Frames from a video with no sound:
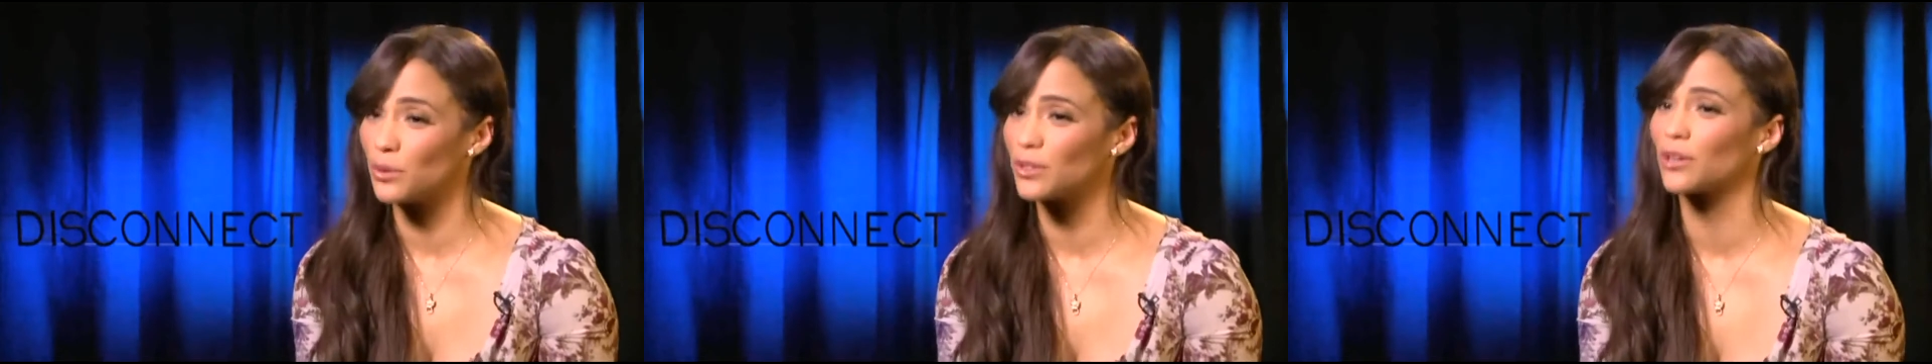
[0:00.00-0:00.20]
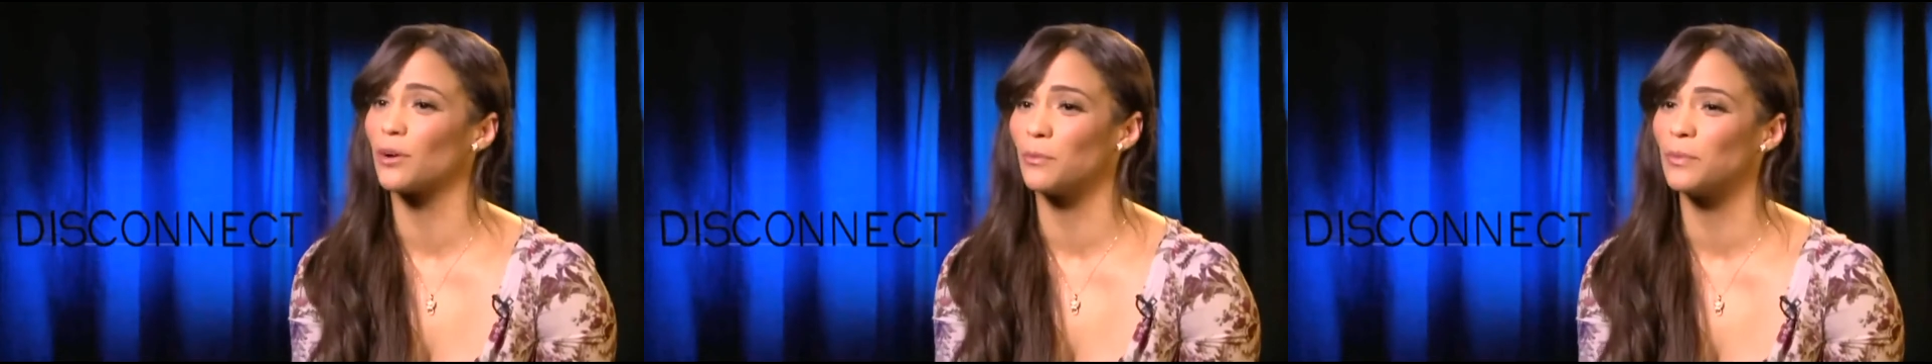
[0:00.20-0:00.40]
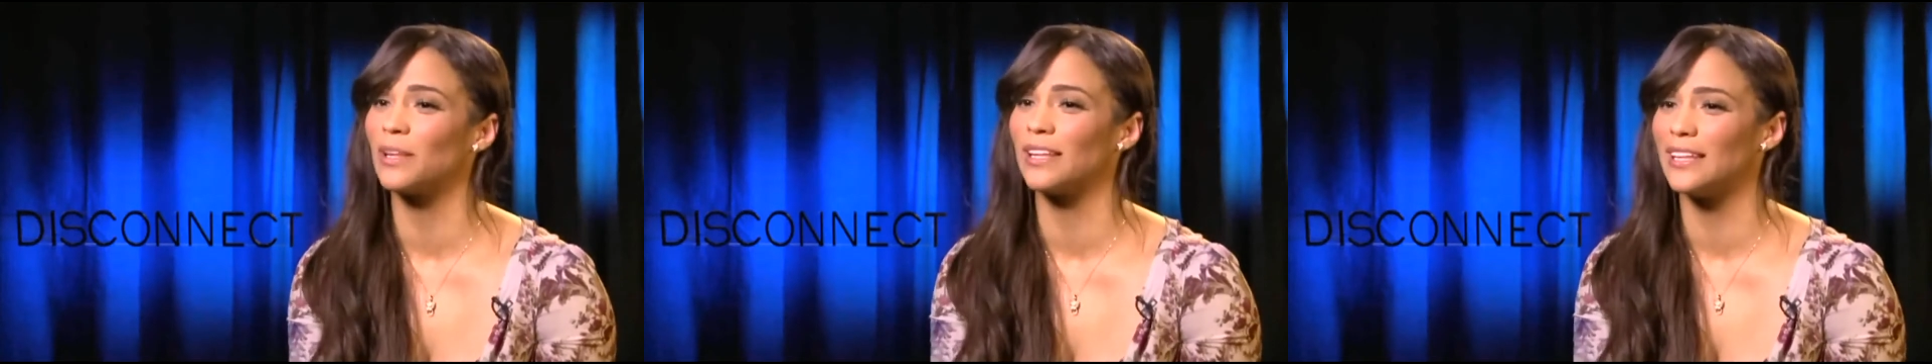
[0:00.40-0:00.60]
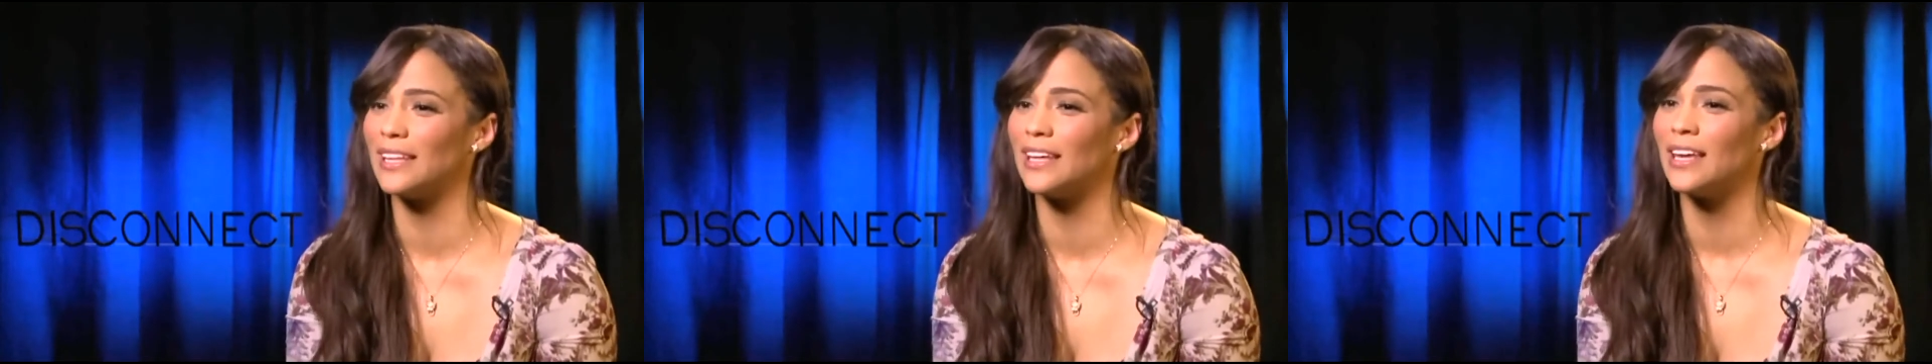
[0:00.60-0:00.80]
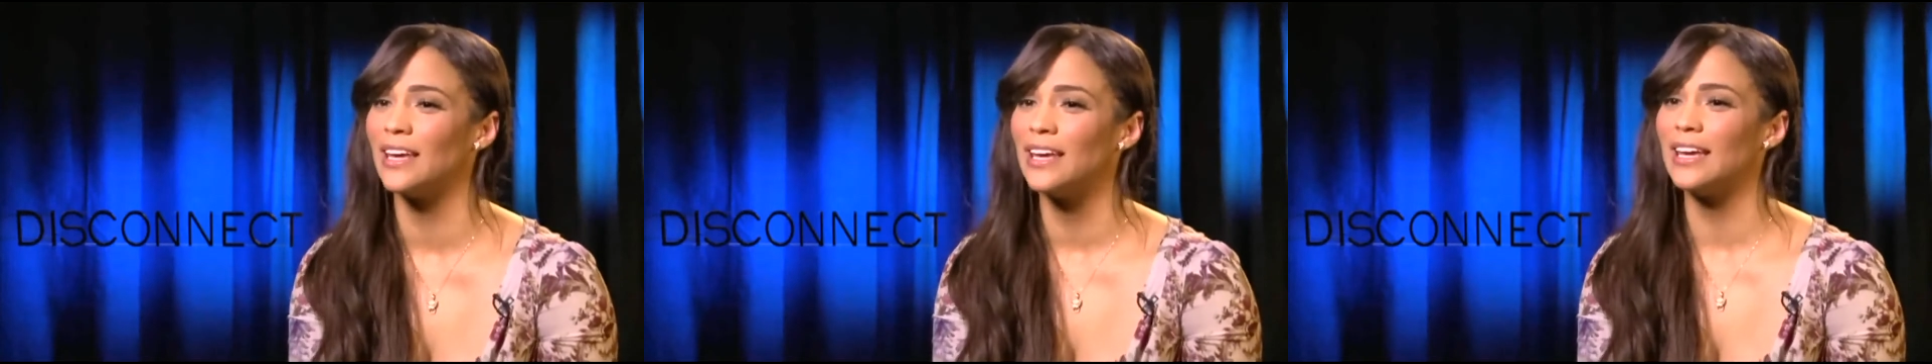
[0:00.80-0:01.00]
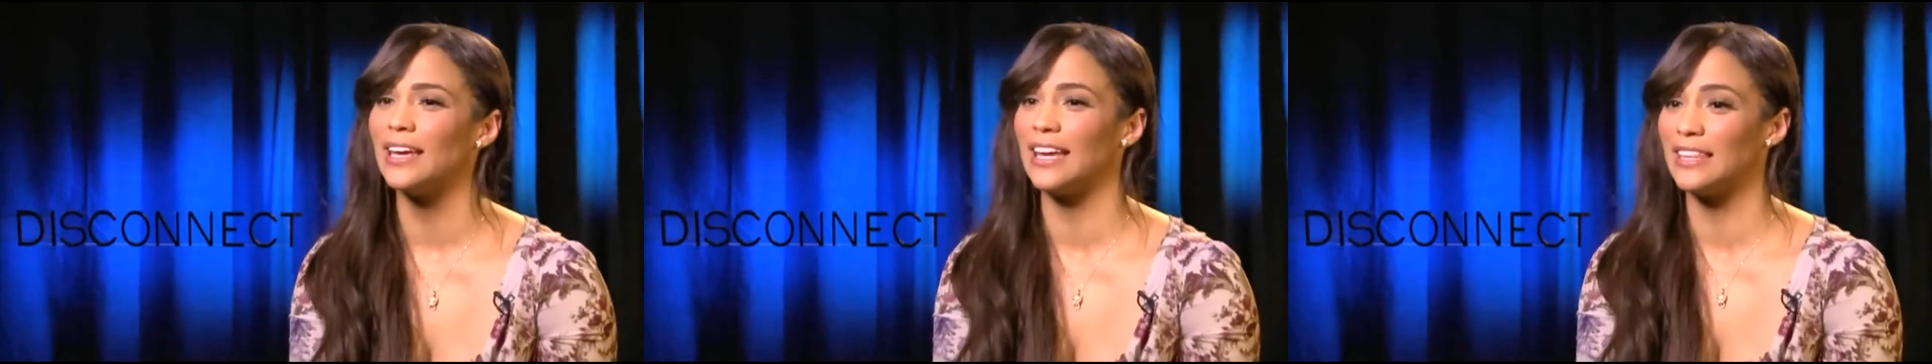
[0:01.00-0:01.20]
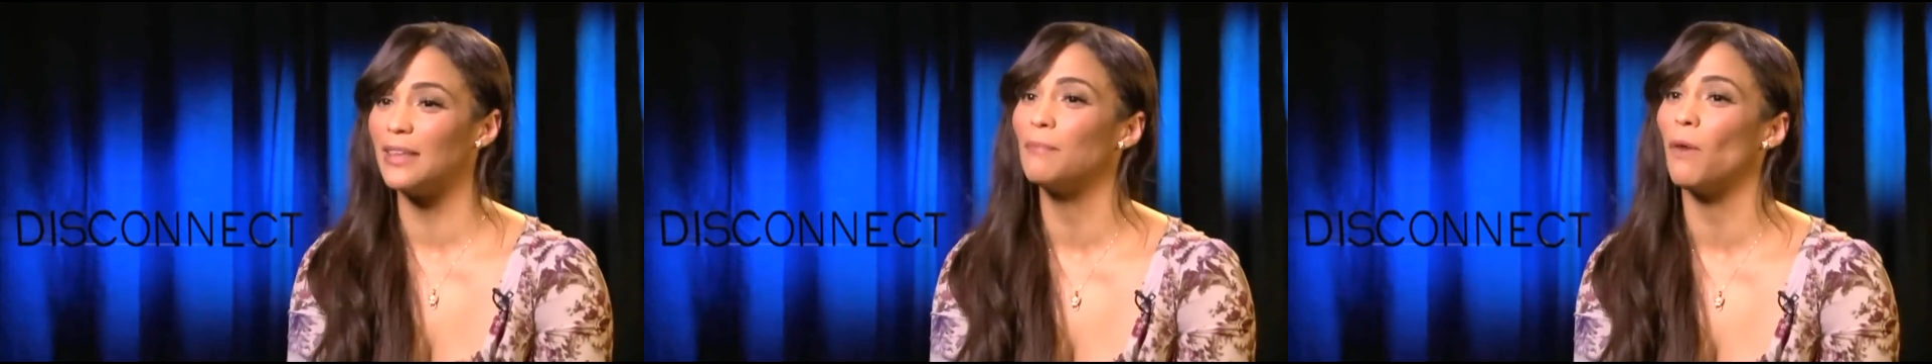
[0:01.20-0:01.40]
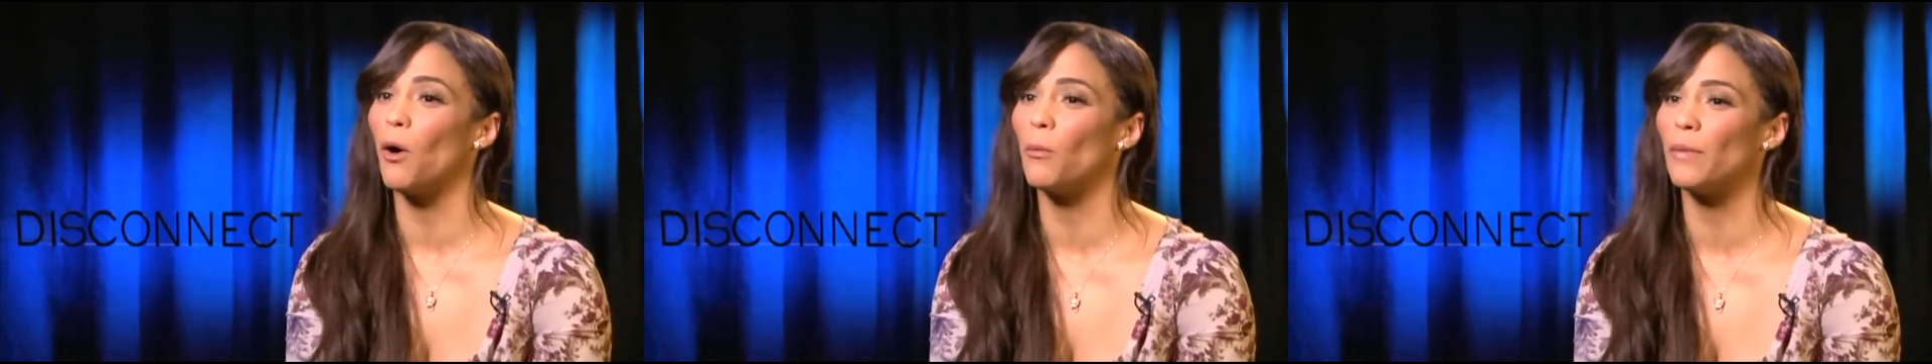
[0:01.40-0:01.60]
You are completely in
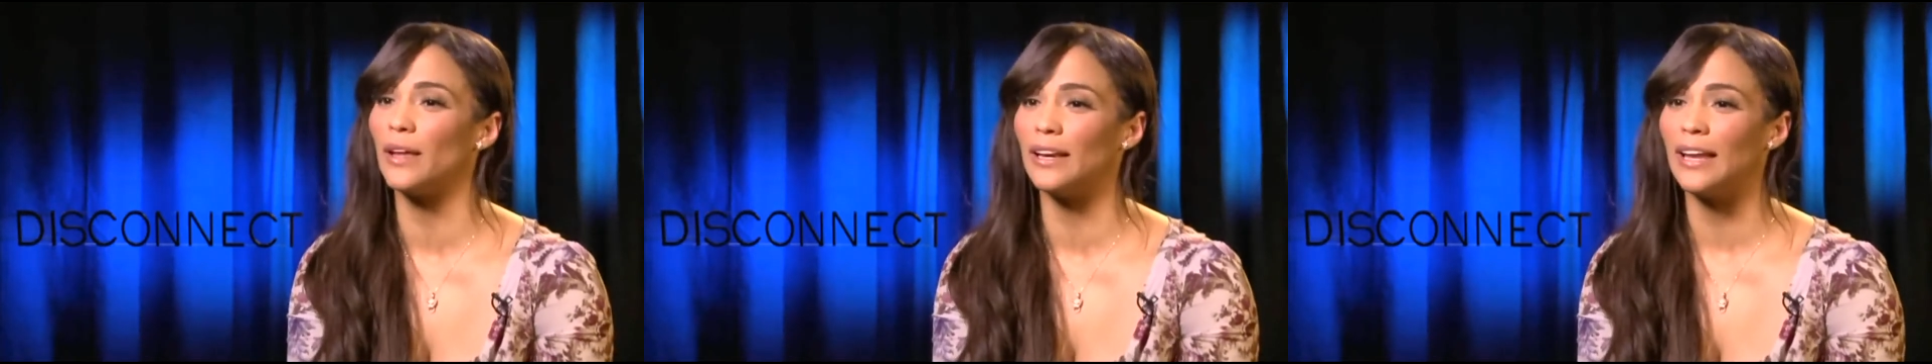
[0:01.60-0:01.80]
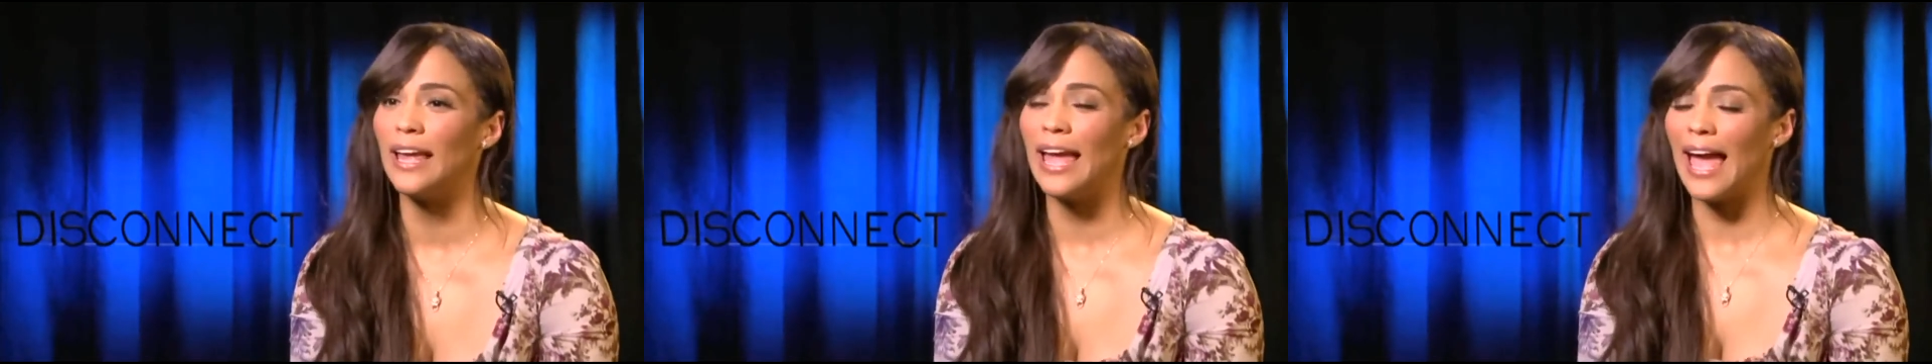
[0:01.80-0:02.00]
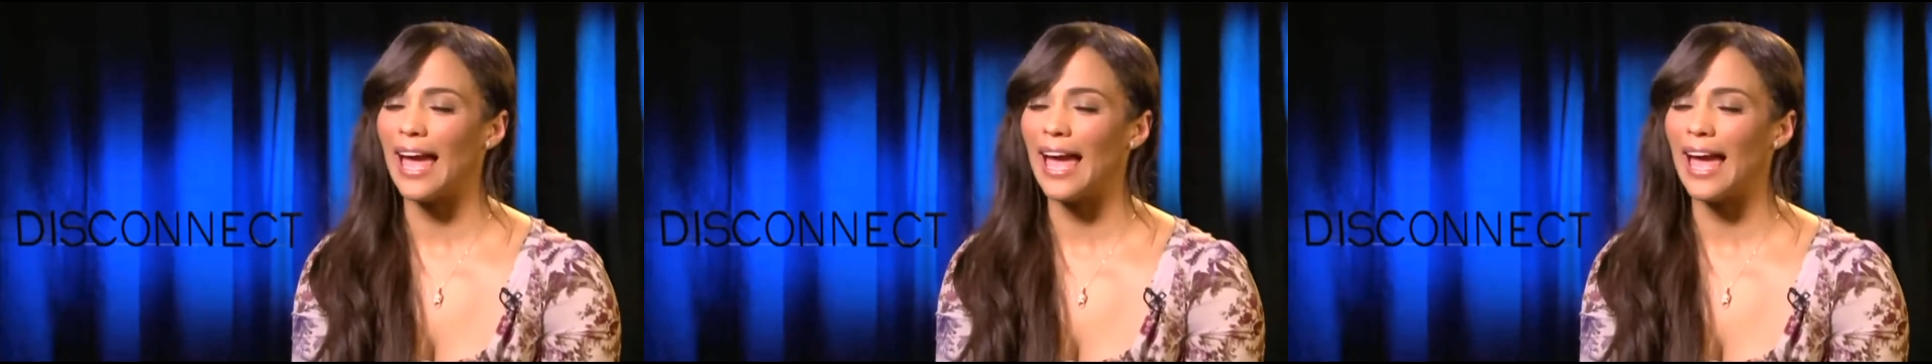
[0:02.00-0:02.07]
the moment.